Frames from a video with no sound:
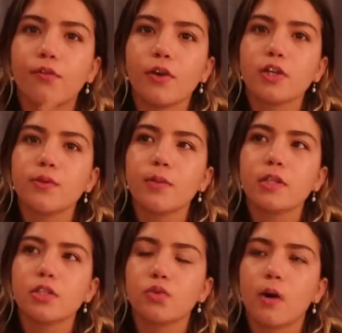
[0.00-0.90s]
first we
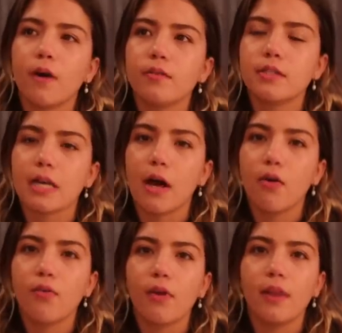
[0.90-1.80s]
went to twelve
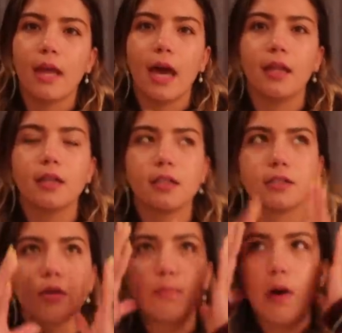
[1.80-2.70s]
South and they had like this
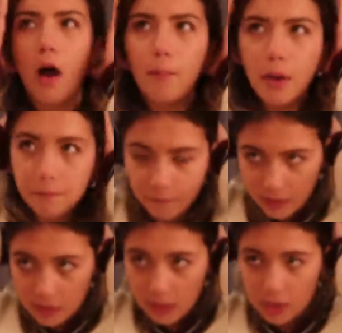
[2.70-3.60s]
little pop-up
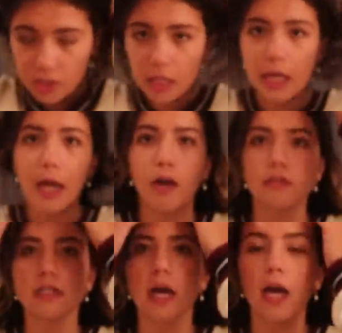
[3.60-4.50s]
vintage thing
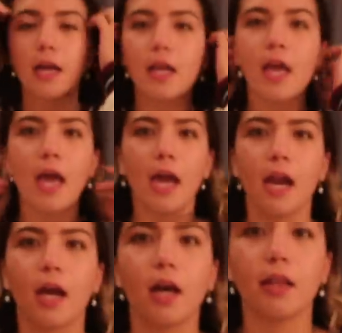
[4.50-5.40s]
outside
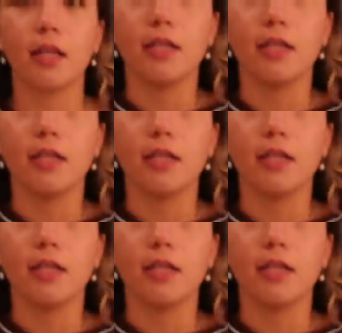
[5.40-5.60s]
and I got